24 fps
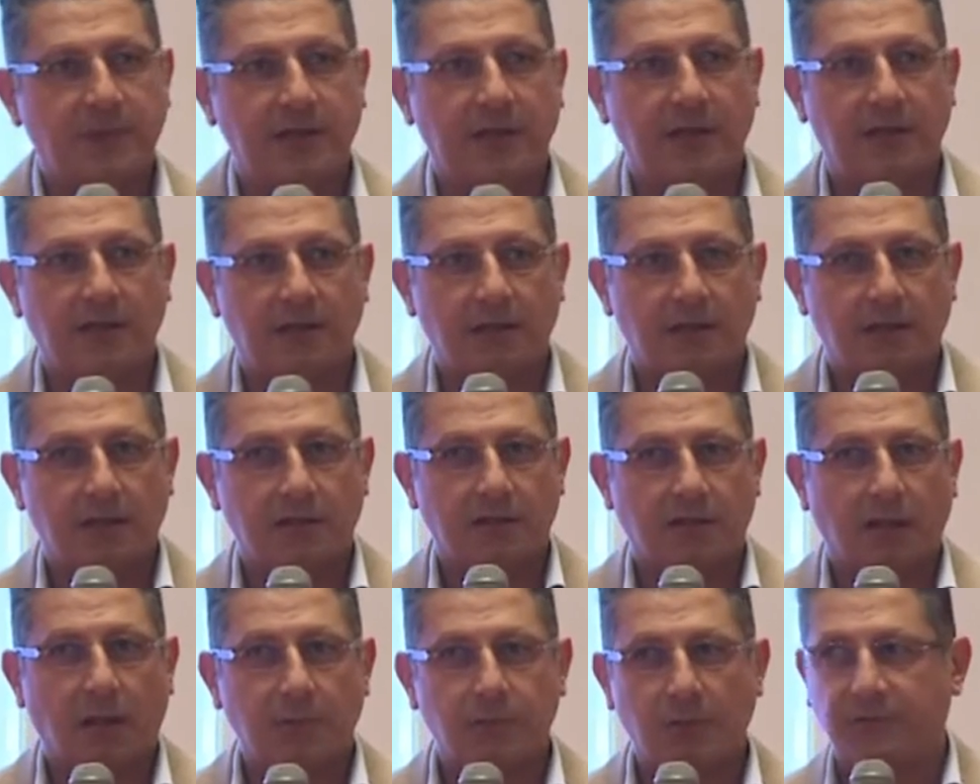me a
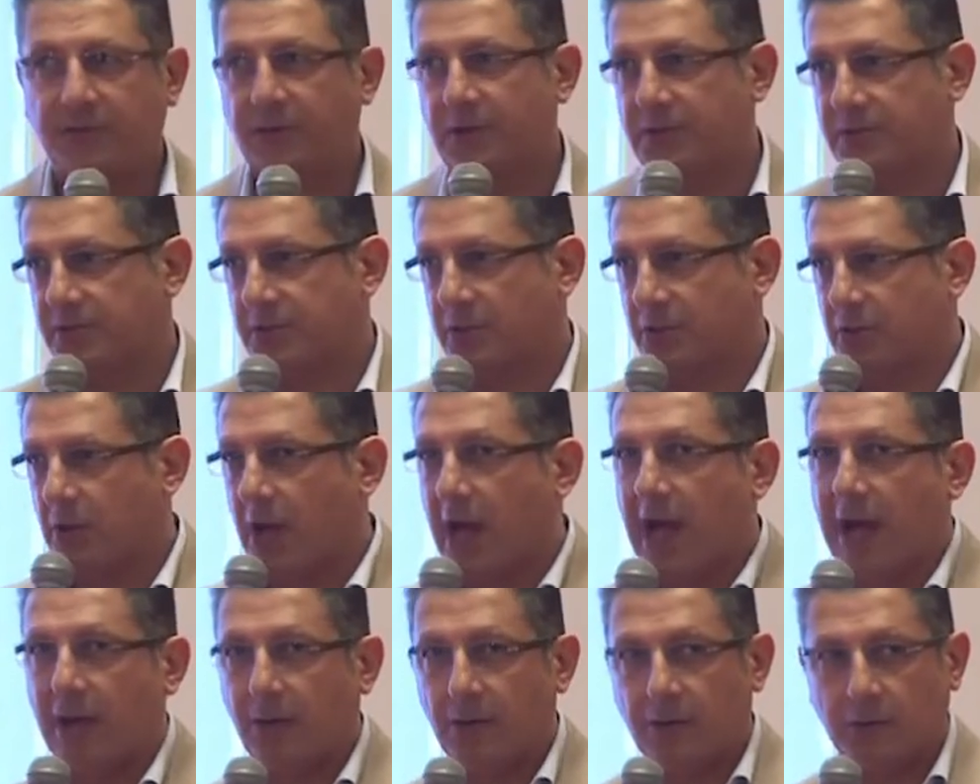couple of years ago,
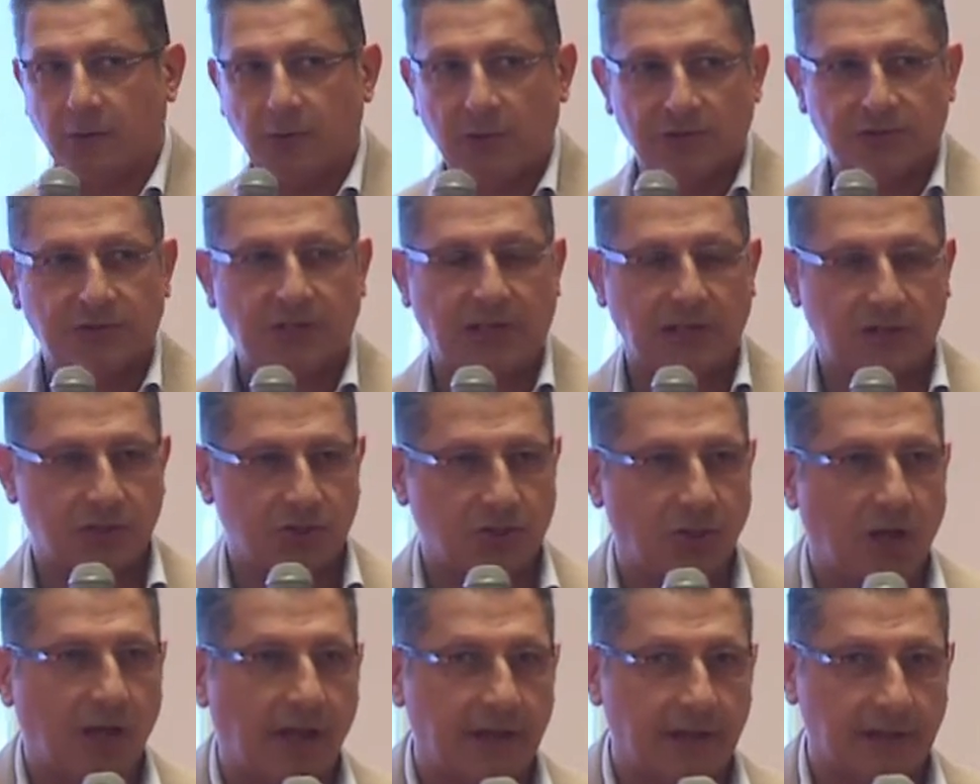how long will it take
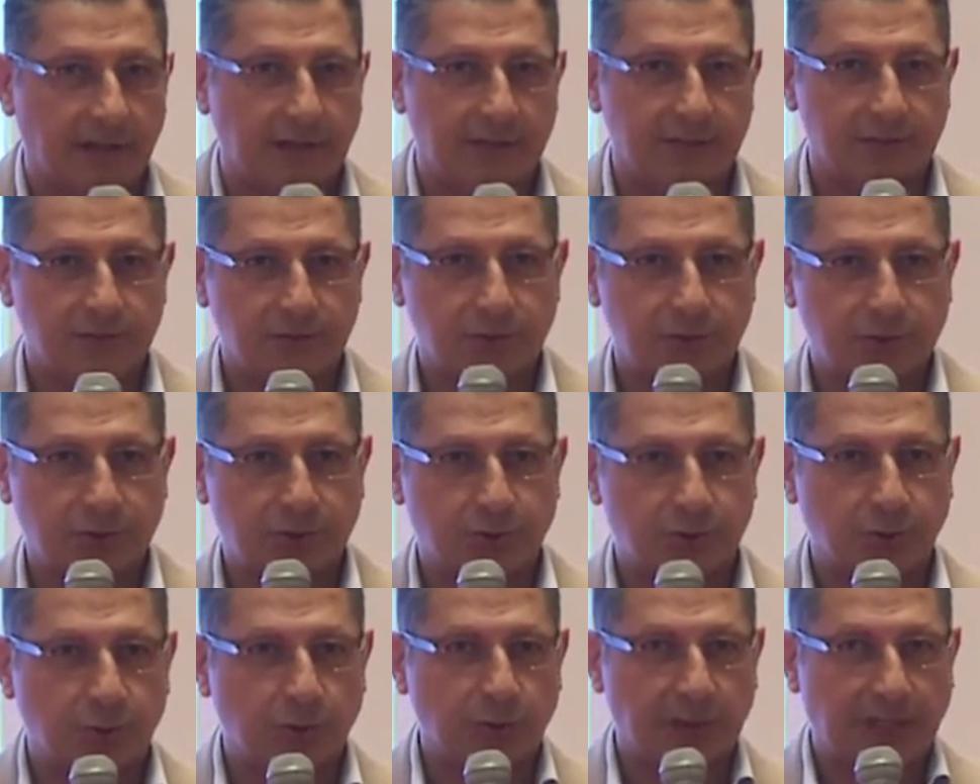China
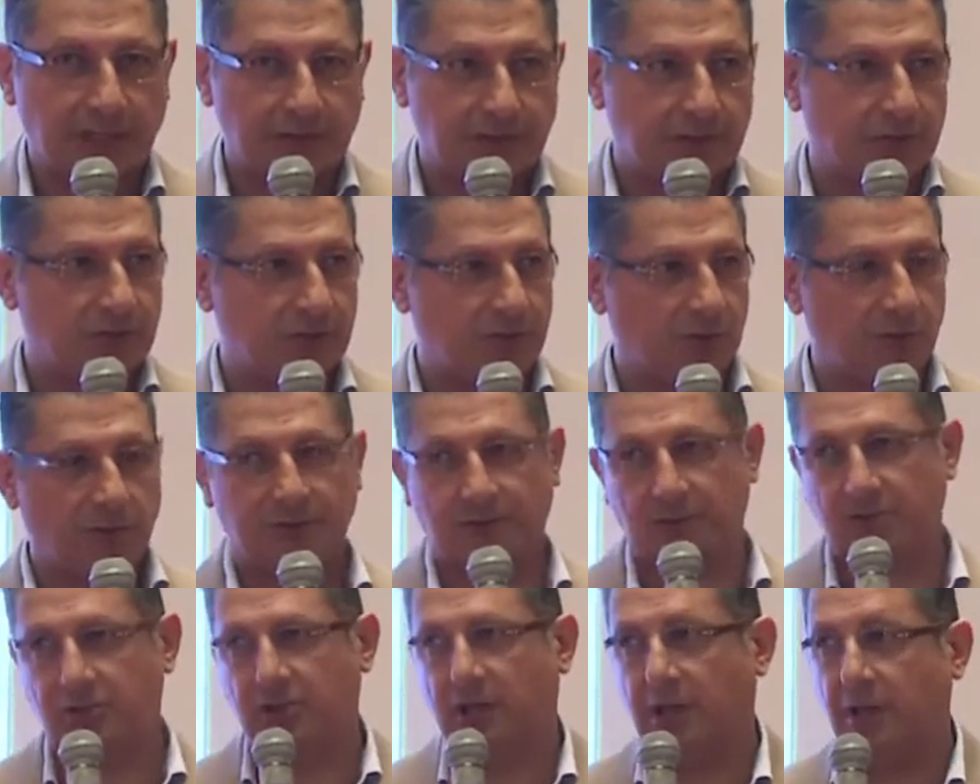to get into
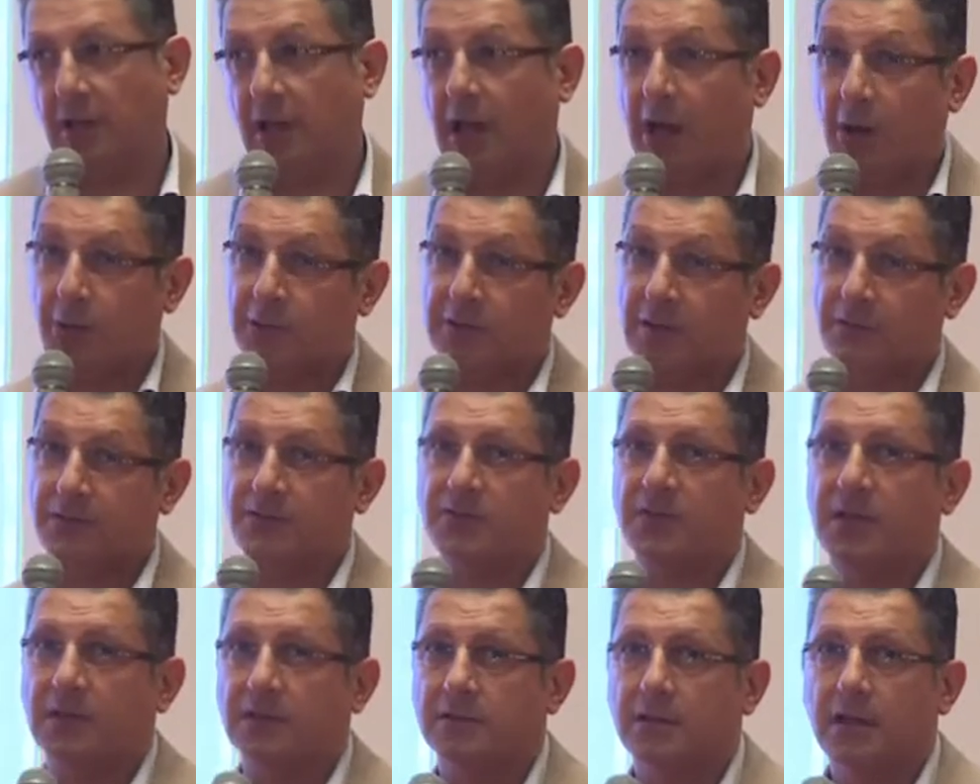multi-channel, I would have
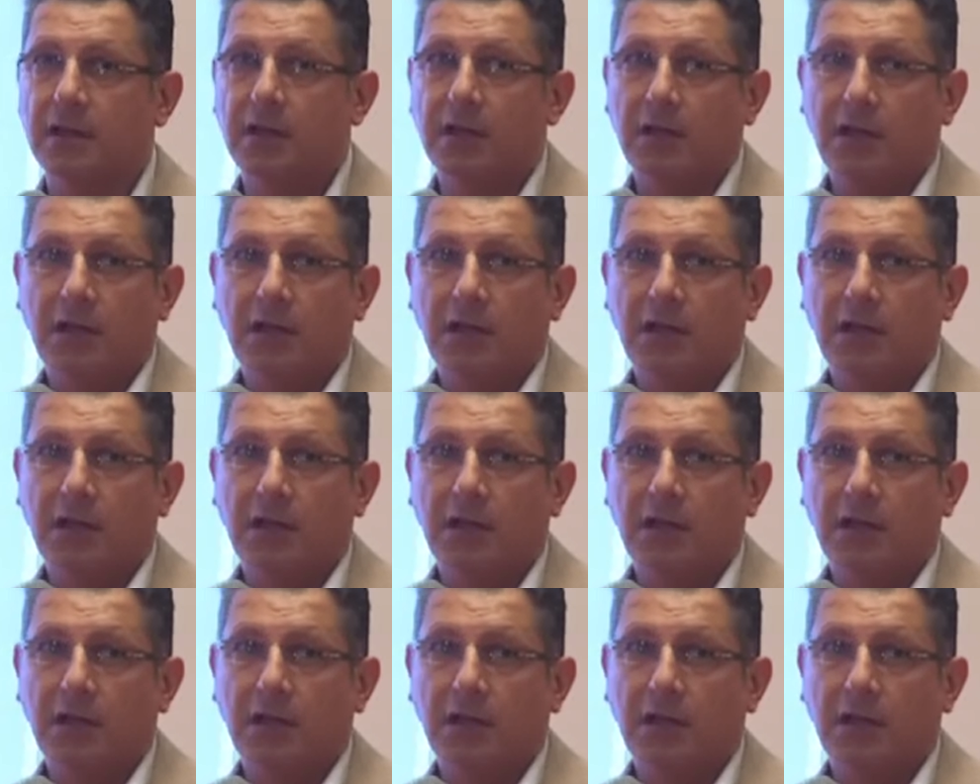said